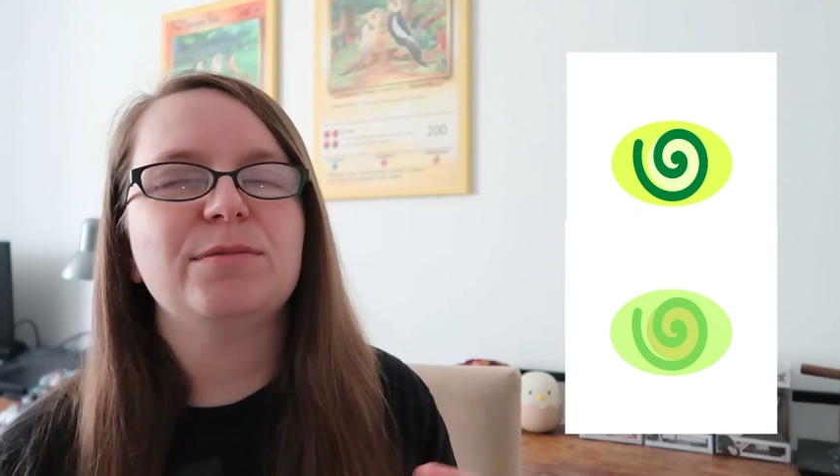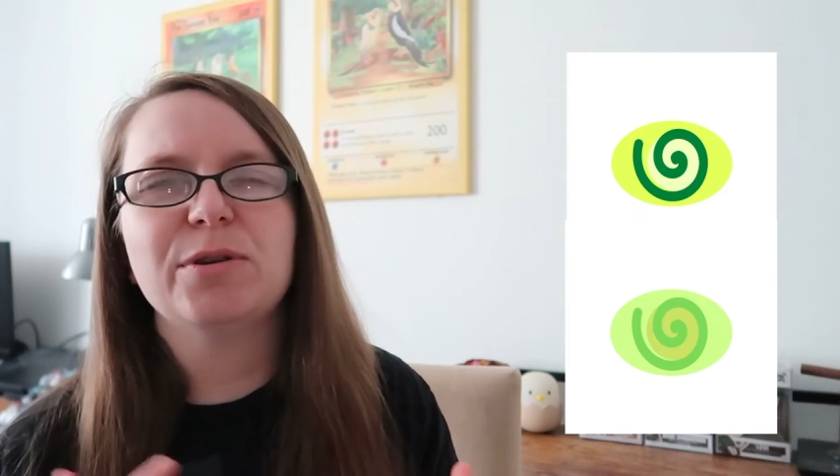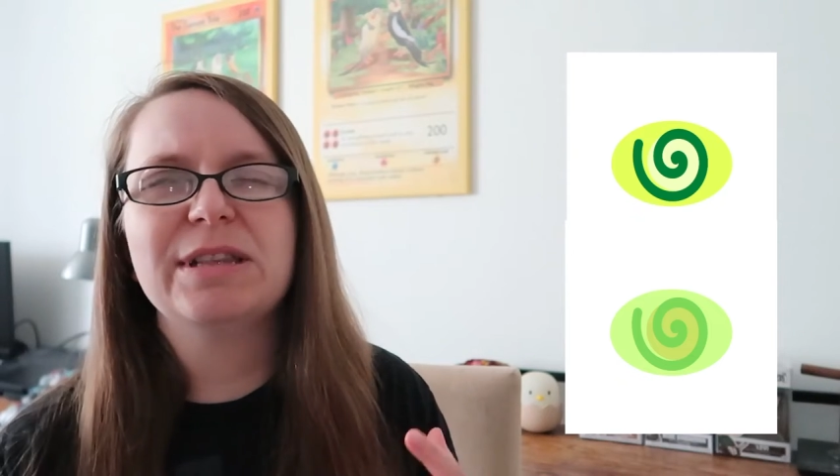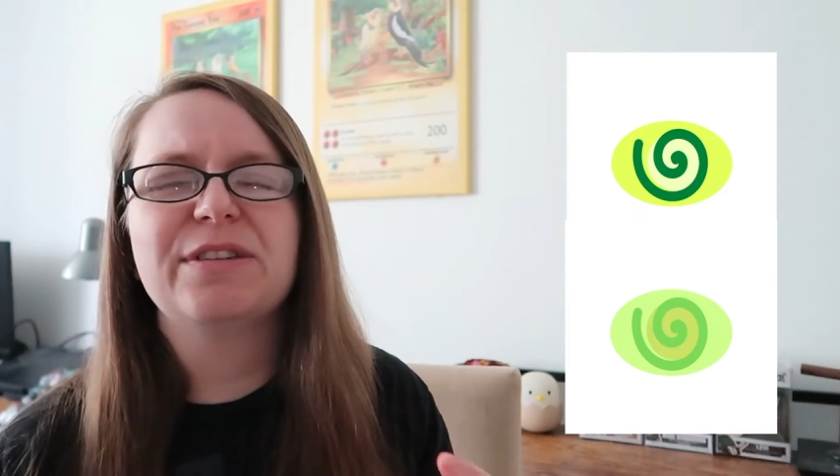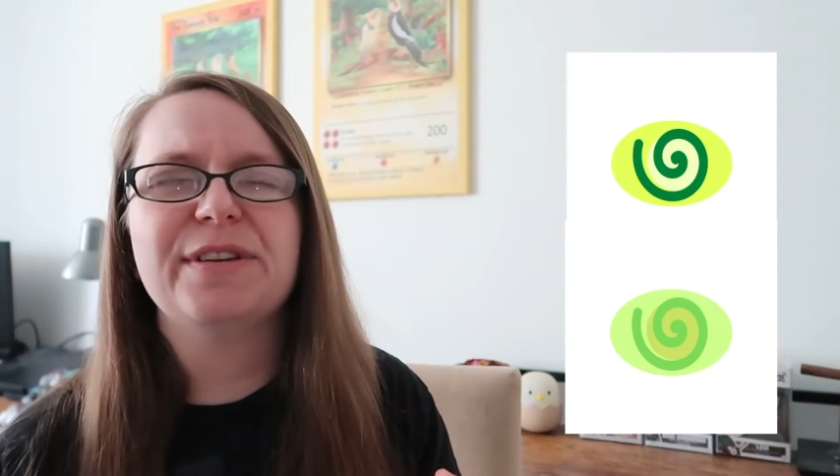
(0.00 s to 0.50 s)

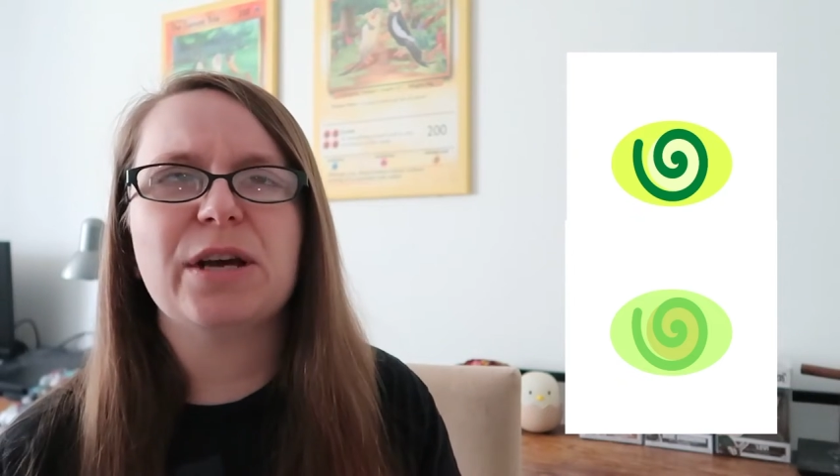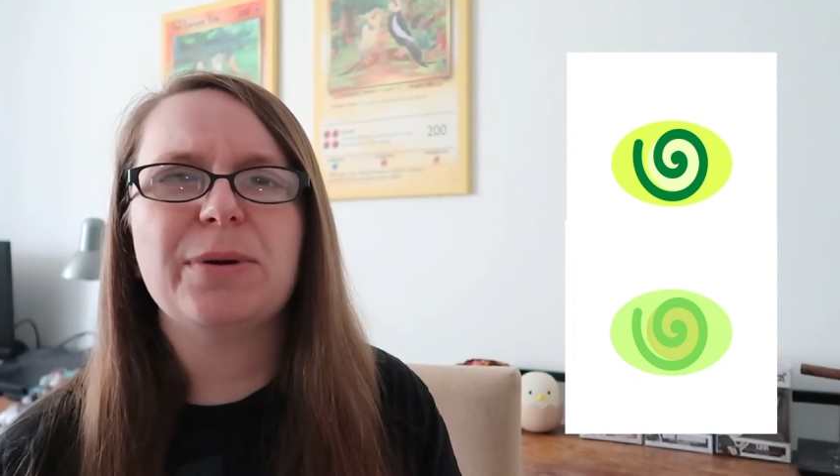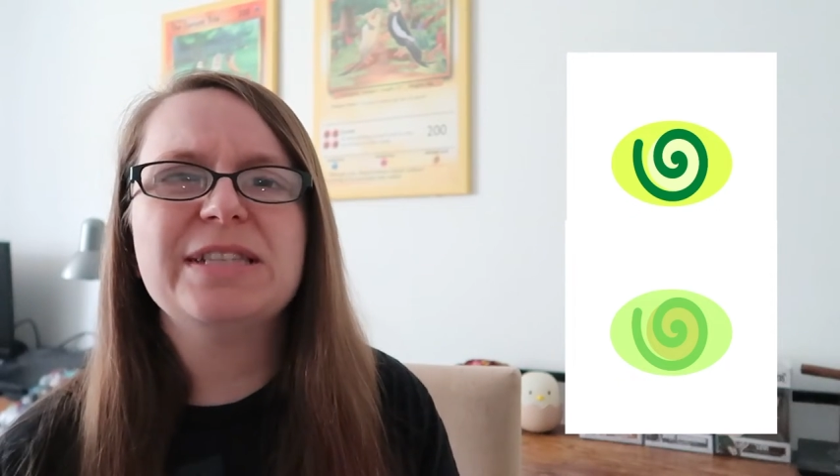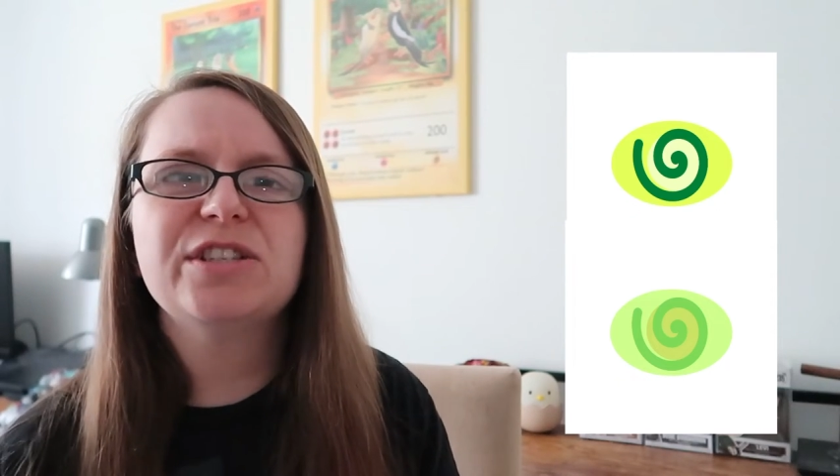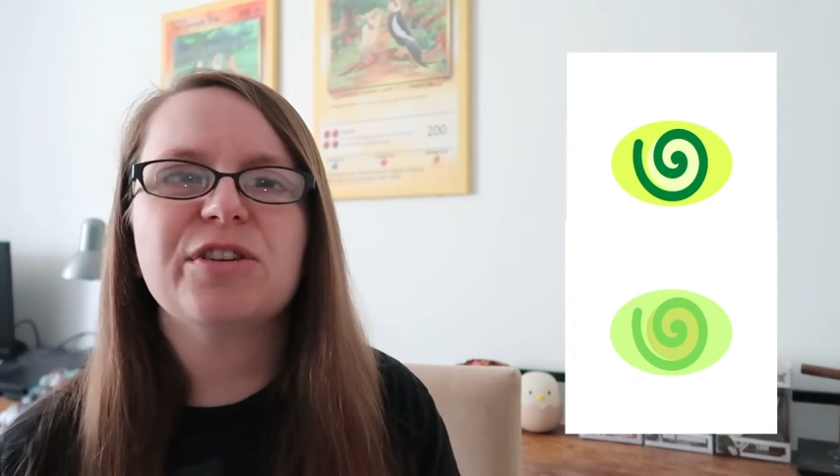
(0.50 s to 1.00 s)
doing this video
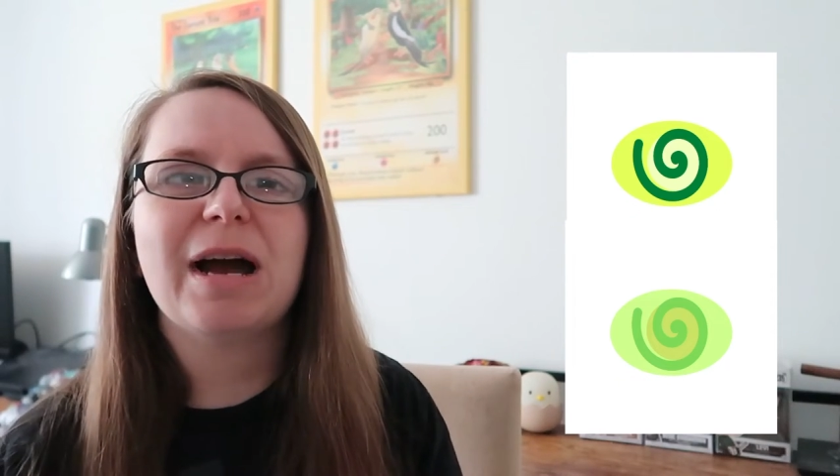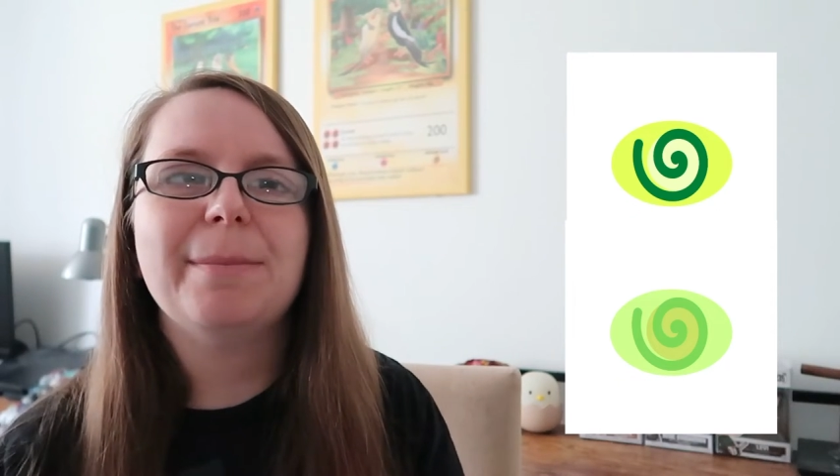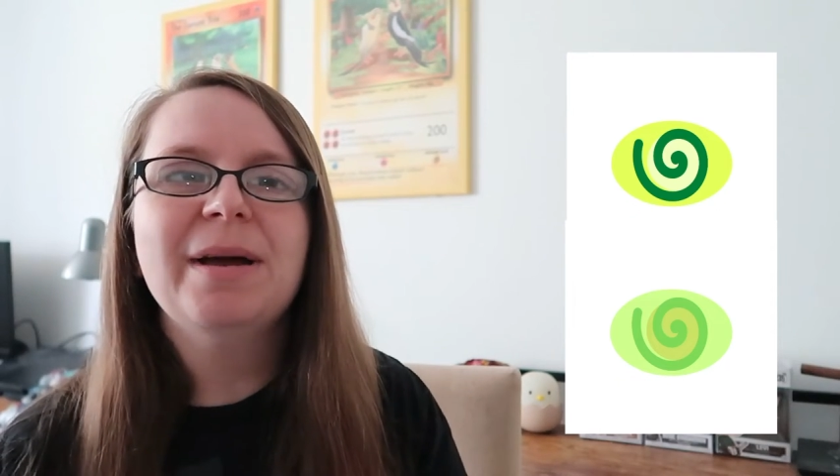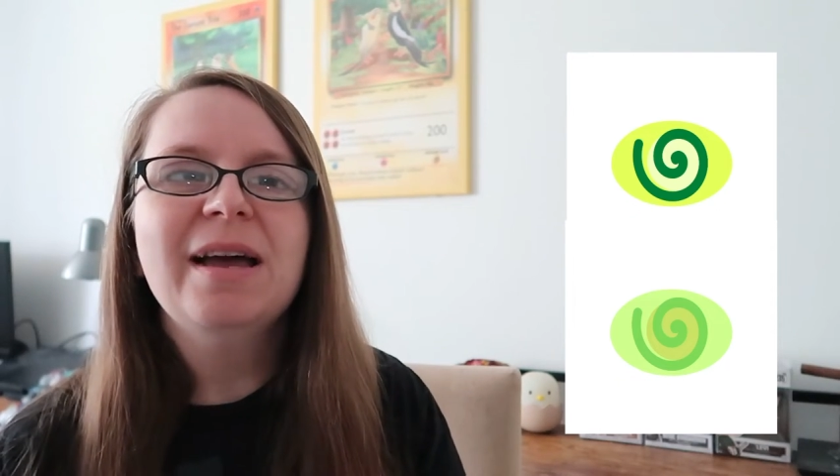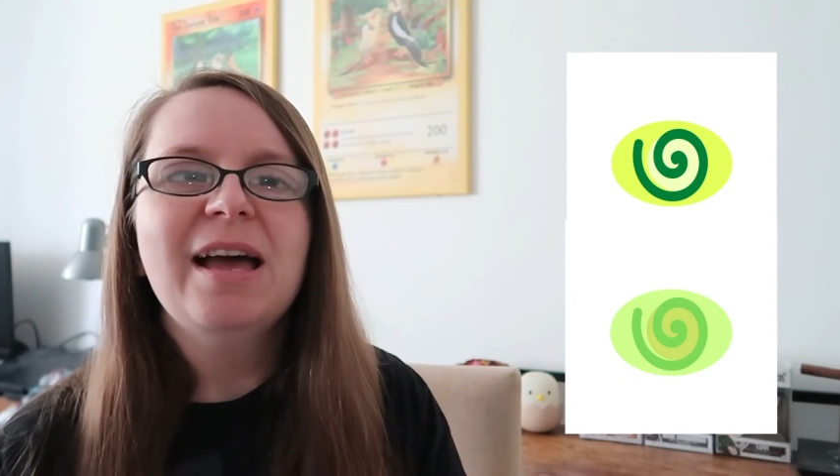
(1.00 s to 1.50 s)
on
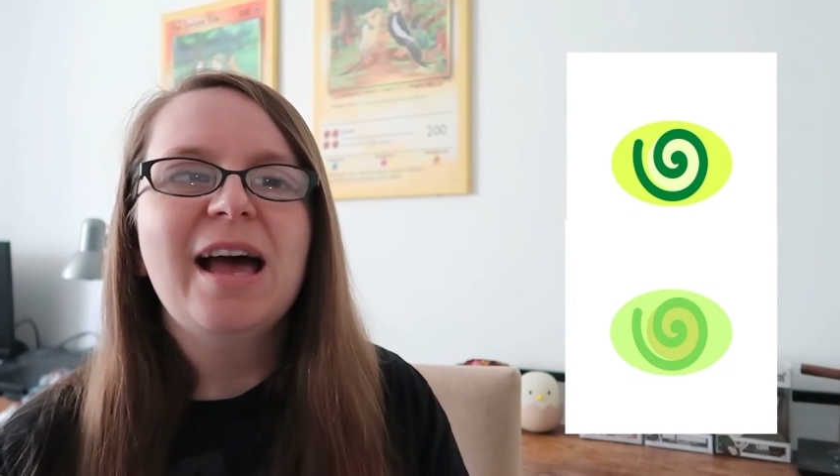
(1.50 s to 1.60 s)
Instagram